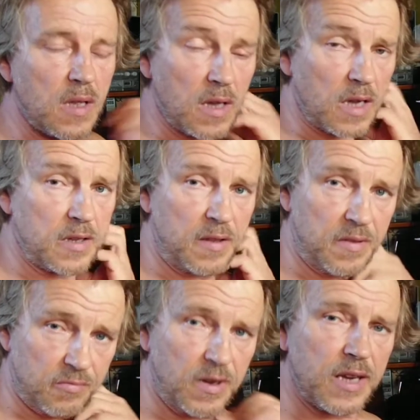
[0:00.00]
Another
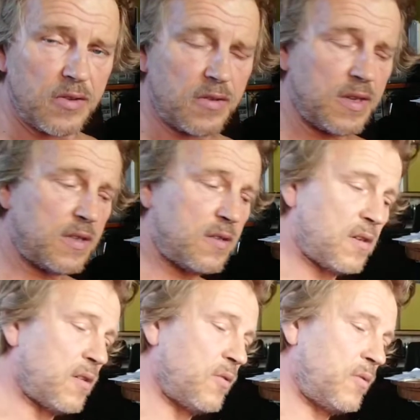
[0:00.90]
really good thing to
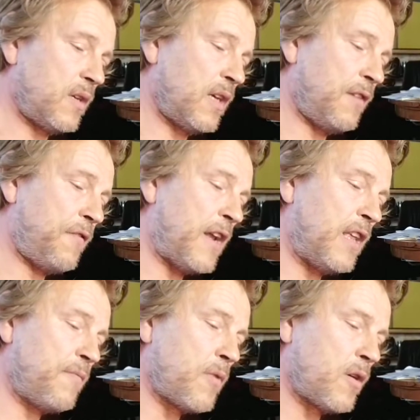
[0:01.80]
do, if any
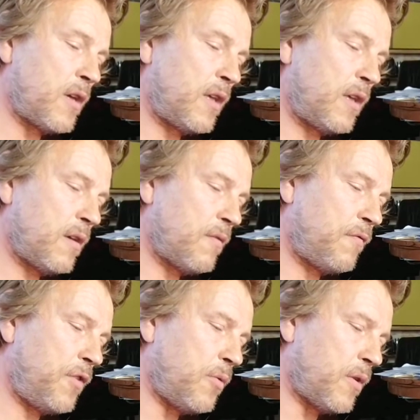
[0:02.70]
of my
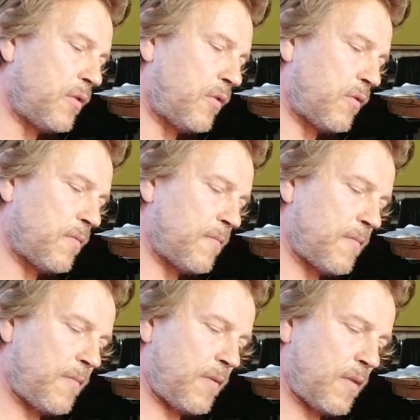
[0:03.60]
viewers,
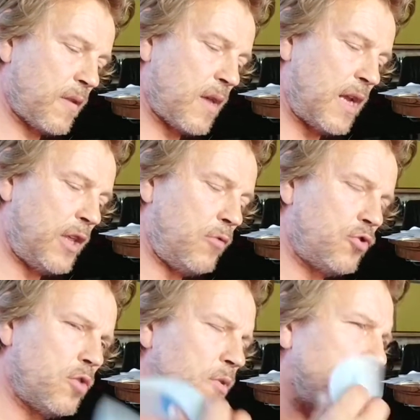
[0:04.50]
any
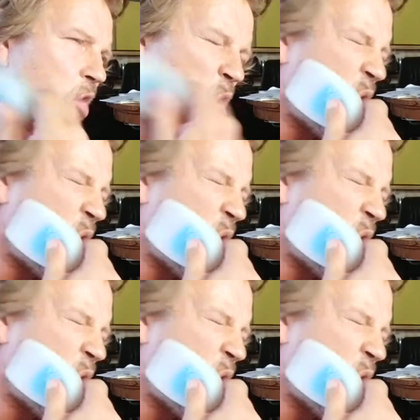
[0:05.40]
YouTubers,